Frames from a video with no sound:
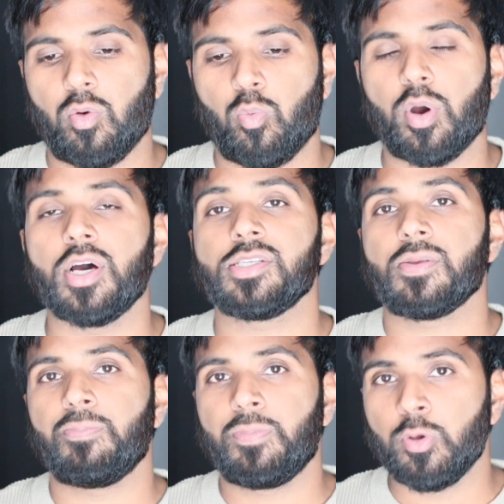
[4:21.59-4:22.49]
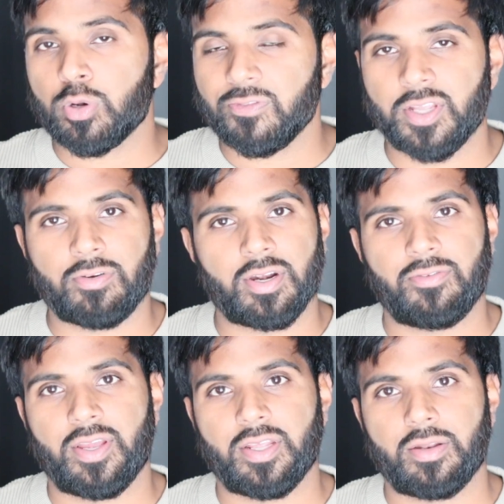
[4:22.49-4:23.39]
was beautifully
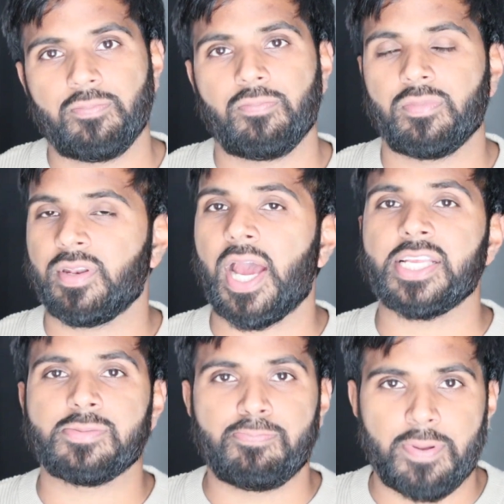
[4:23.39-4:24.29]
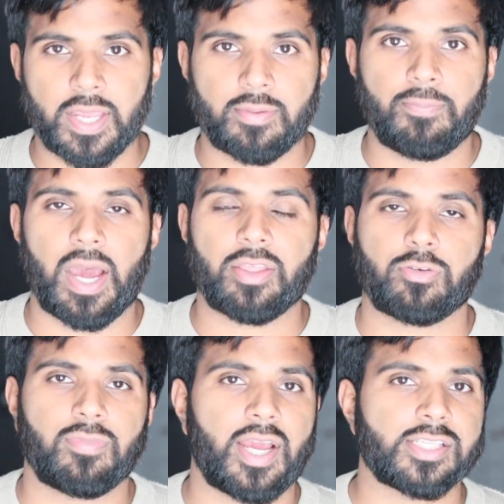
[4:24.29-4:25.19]
renovated, nice big
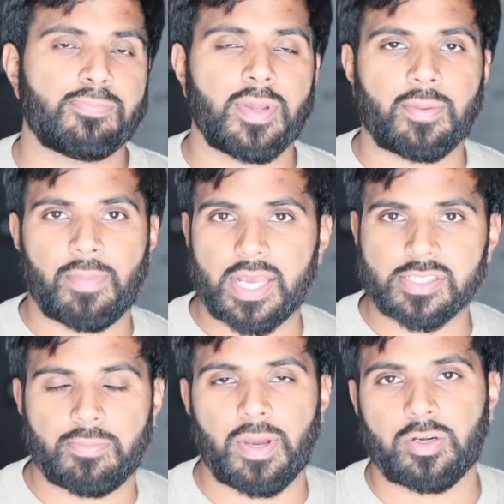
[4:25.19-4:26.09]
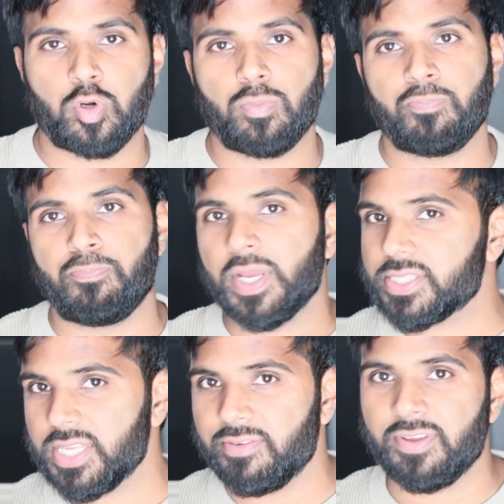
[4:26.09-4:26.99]
bathroom, nice big master bedroom, big
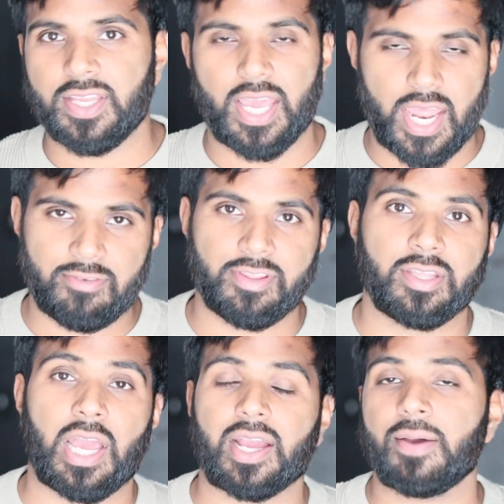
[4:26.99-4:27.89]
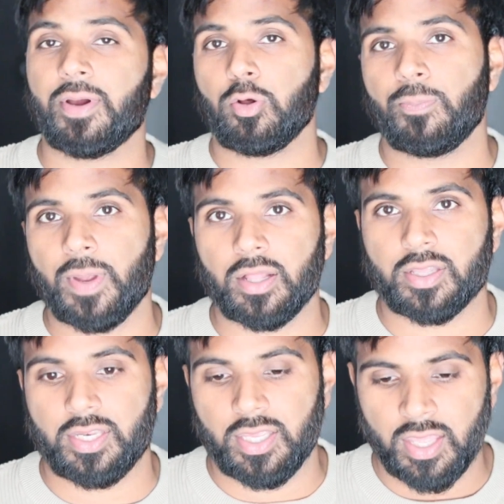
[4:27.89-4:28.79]
TV, everything. I got my own
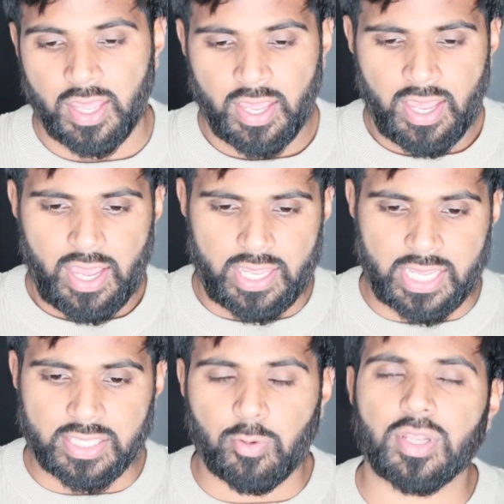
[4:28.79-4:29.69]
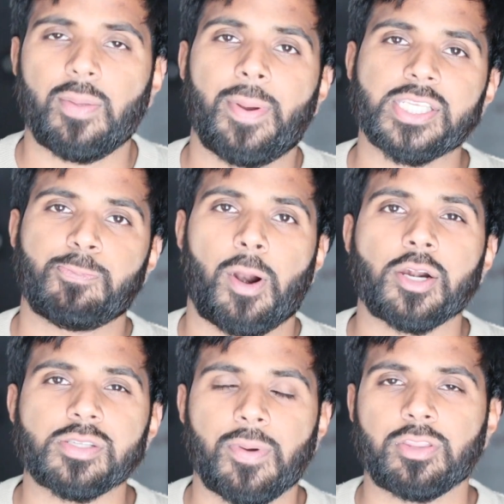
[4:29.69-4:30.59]
balcony. And I think one of the best
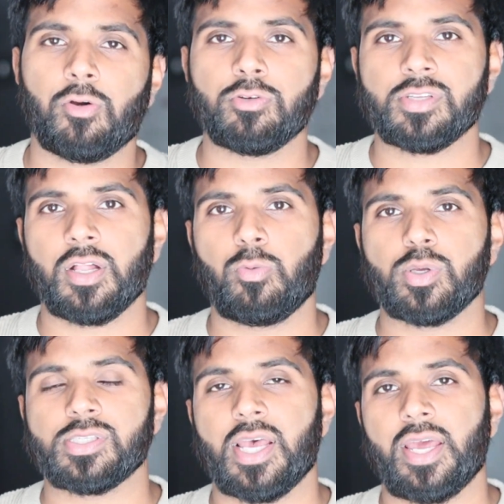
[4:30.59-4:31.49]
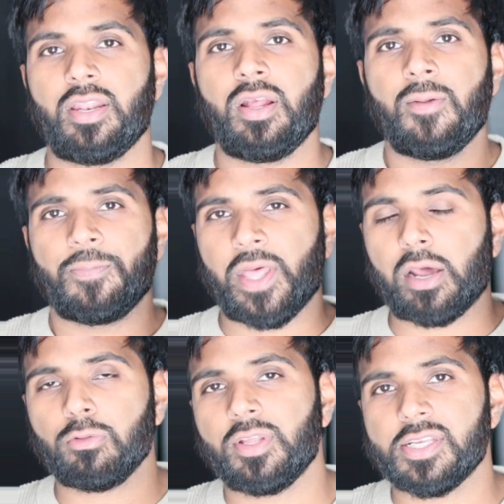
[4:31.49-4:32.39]
parts about the hotel was that
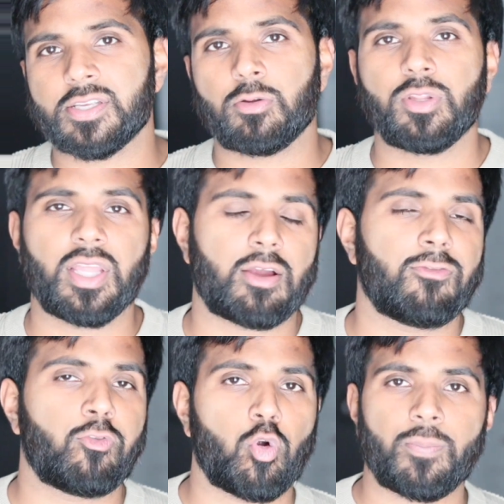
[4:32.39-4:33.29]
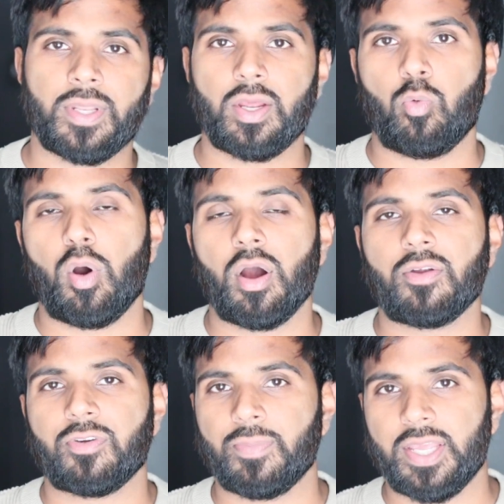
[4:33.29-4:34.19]
not only is it only like a 4-minute
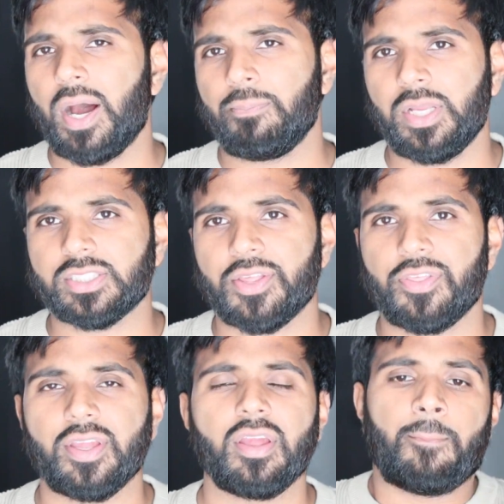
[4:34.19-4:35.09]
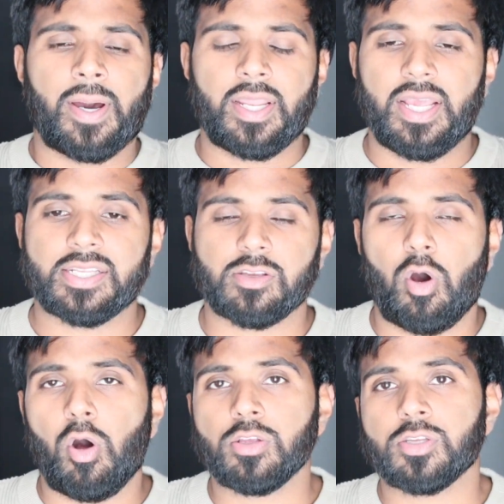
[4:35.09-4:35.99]
walk from Palm Beach, I think, but it
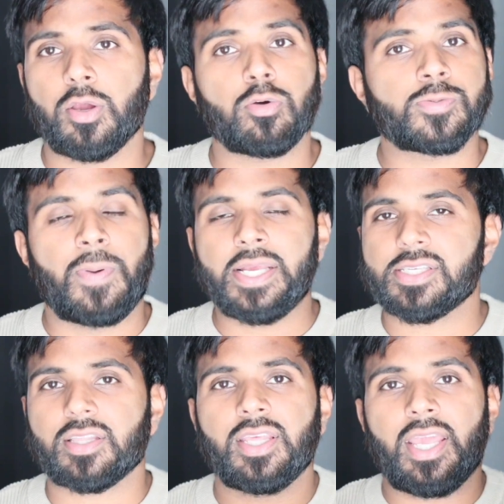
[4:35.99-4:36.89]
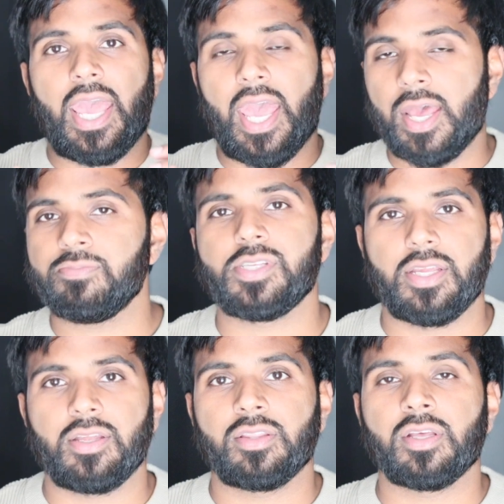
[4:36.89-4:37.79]
was basically
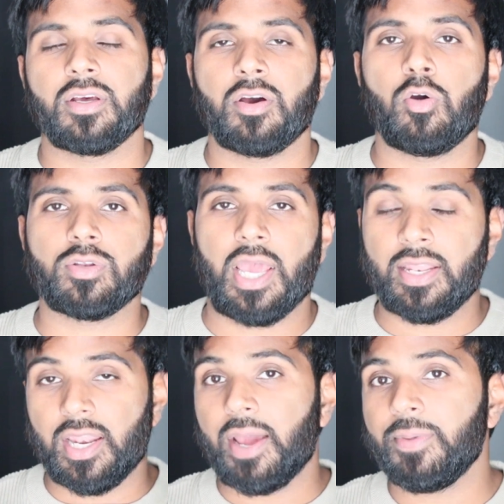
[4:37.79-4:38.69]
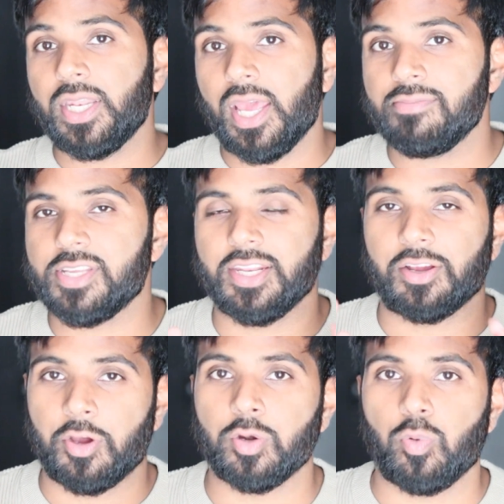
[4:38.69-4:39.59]
empty. And I mean empty in a
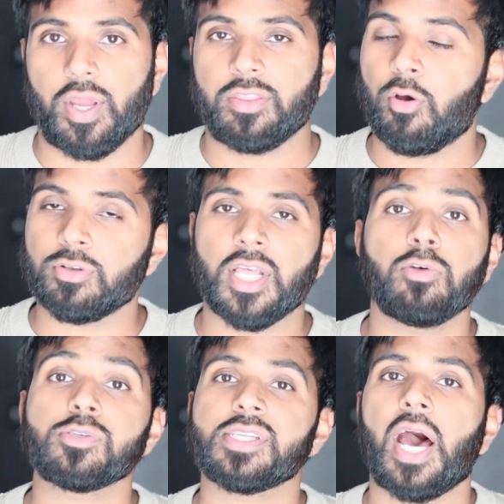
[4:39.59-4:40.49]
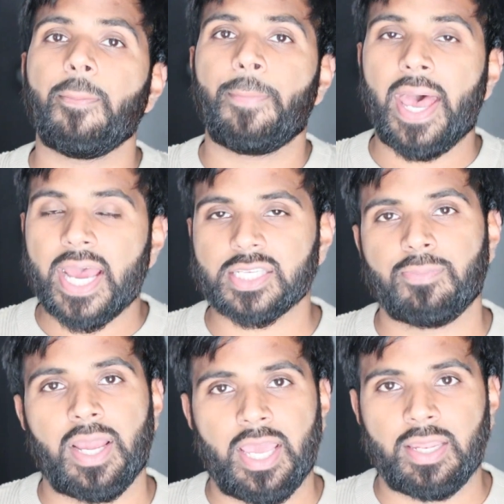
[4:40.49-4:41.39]
good way. The hotel was not packed
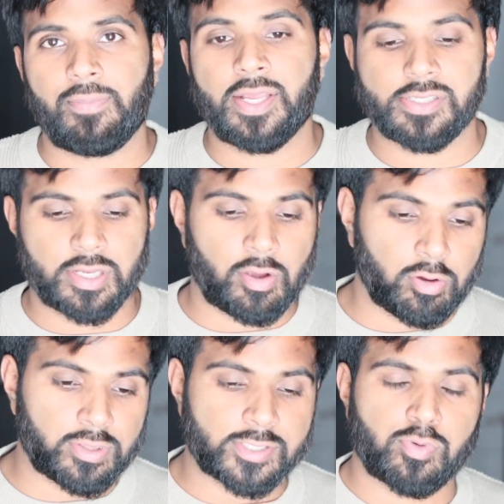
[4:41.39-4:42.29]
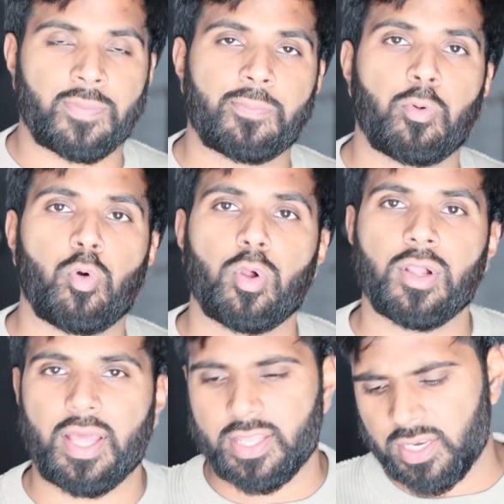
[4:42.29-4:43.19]
by any means. You could go to the swimming
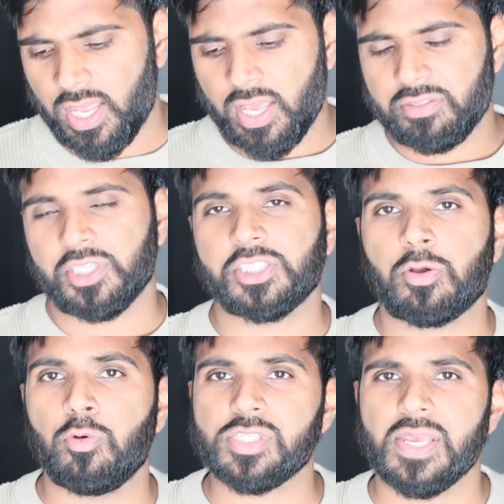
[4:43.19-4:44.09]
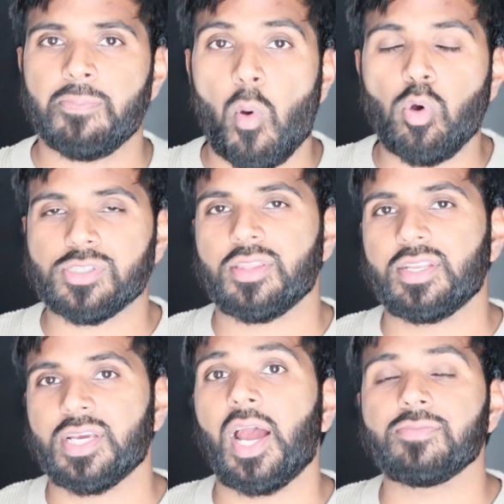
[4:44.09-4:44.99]
pool and the jacuzzi. Most of the
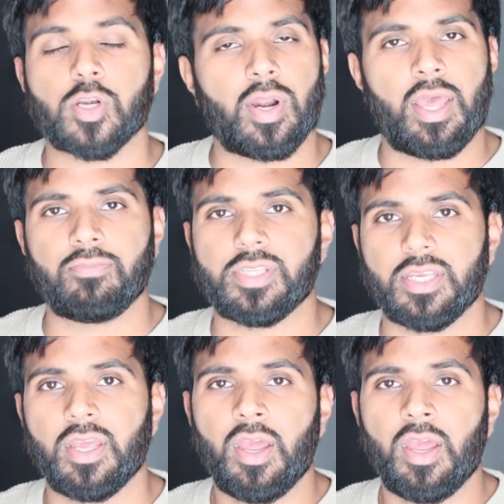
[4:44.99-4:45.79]
times they're empty,